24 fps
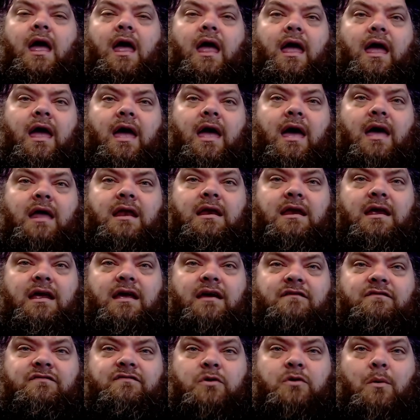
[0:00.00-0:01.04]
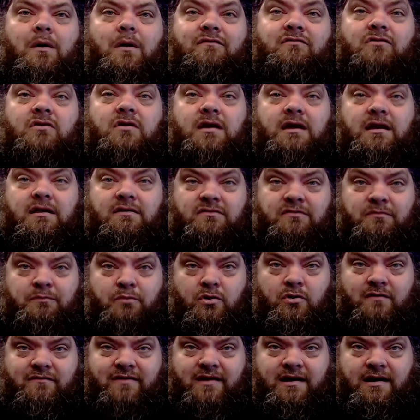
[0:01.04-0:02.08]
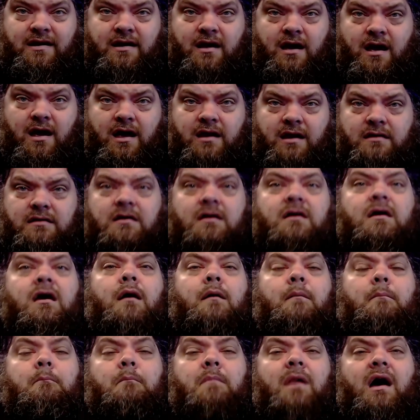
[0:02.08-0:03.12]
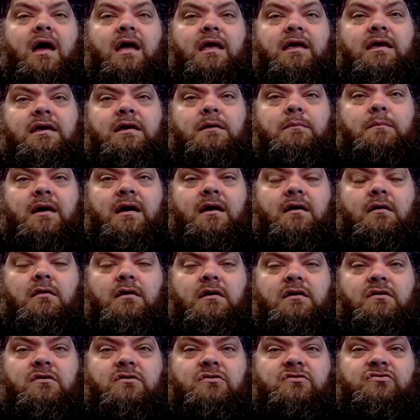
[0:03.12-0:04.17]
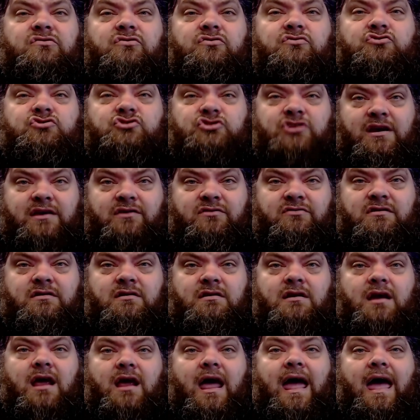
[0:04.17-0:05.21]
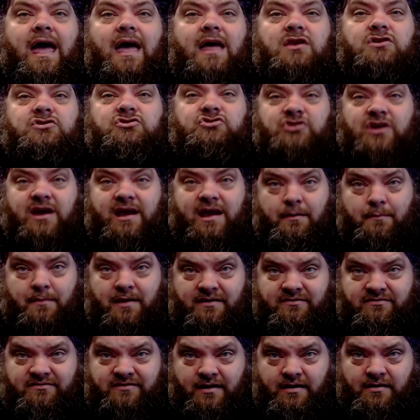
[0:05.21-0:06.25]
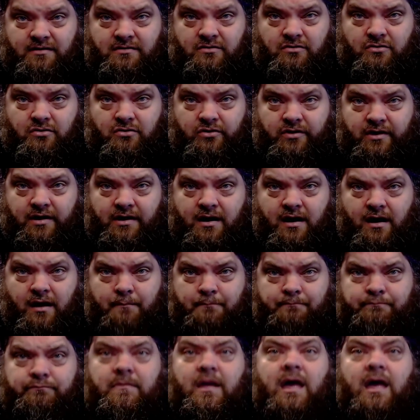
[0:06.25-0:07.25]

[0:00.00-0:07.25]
And if you ever need support of any kind, my email is jason@jmstechnical.com,